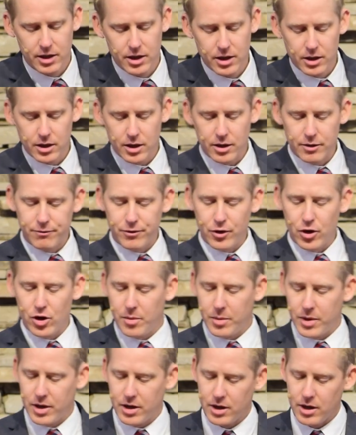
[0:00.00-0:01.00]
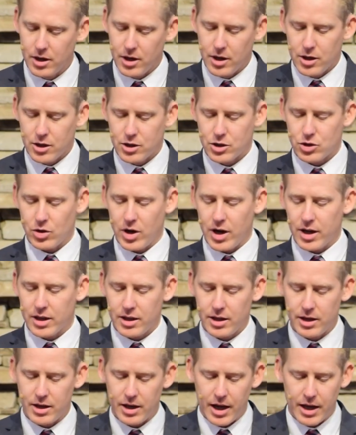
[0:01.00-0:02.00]
confirm,
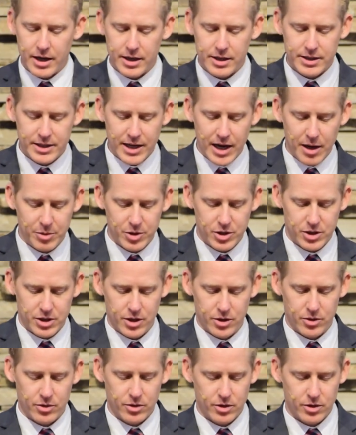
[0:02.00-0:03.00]
strengthen, and establish you.